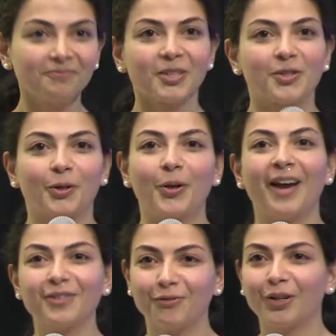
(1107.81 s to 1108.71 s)
So you
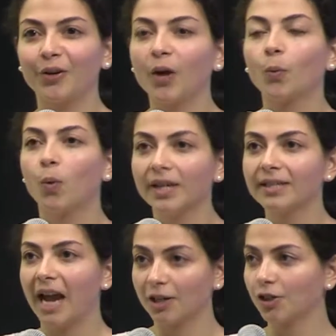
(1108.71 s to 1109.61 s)
have to figure out what is
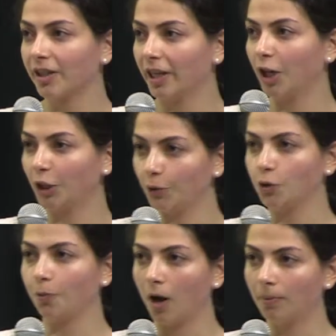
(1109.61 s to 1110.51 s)
actually a huge
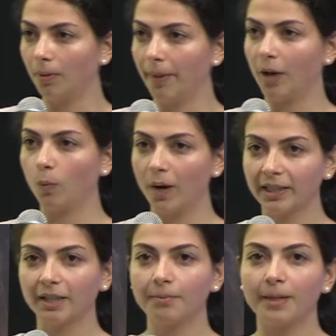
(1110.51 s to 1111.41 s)
problem and when
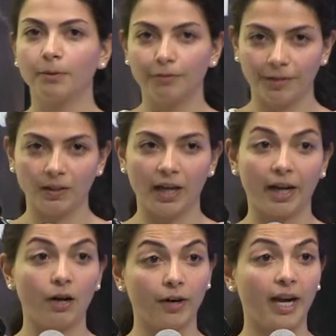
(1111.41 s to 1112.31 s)
can people feel like,
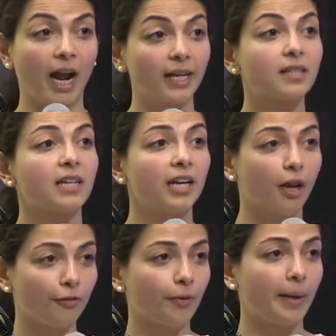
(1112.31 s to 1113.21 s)
all right, I can sign
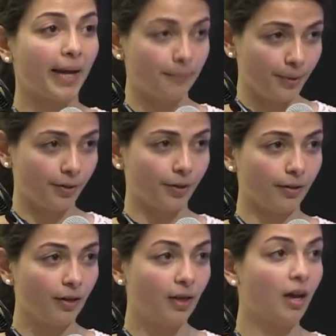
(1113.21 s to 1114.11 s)
off from my computer,
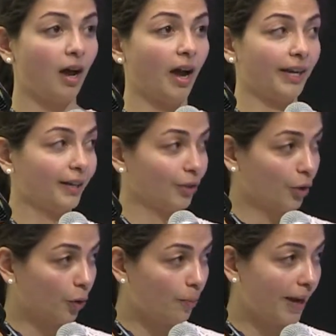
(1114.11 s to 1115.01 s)
I can
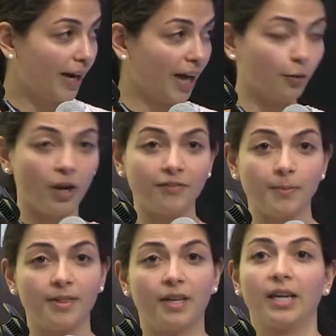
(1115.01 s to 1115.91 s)
go to bed, I don't have to
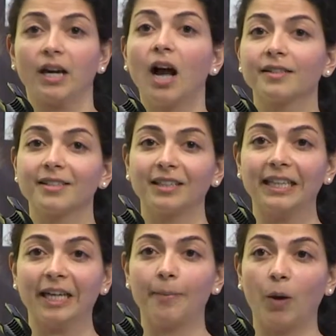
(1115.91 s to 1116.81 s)
be thinking
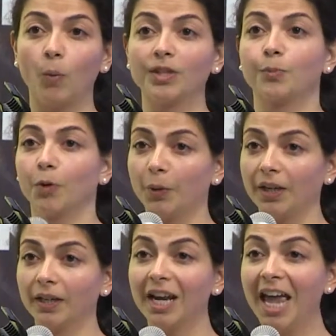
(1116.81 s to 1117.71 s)
constantly about what's
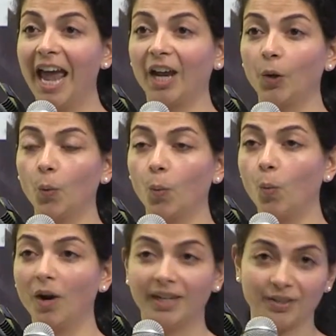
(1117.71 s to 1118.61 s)
broken and
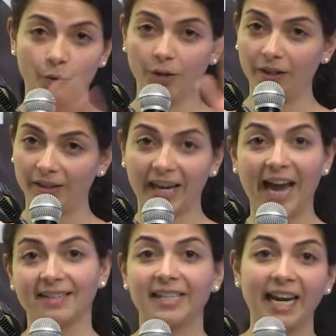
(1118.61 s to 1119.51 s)
what is going to
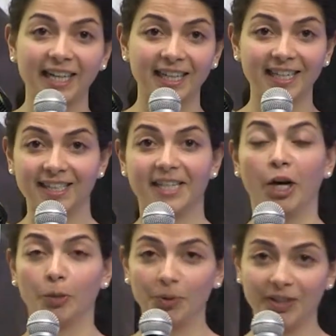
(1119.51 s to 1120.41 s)
cascade into
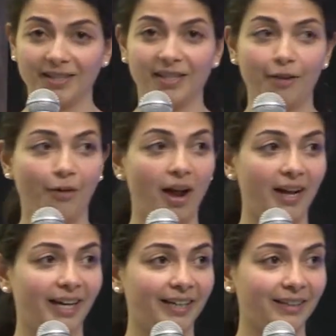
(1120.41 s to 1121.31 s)
terribleness if
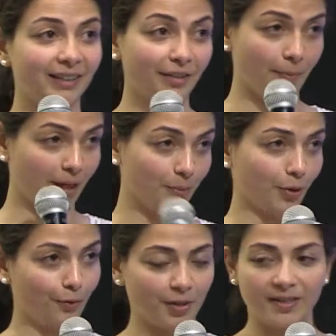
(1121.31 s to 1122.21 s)
I leave my
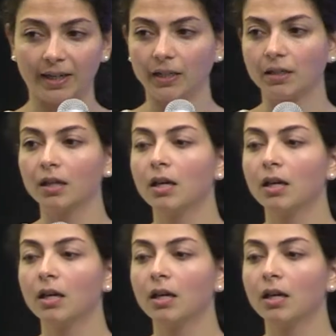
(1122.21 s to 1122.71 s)
computer for a second.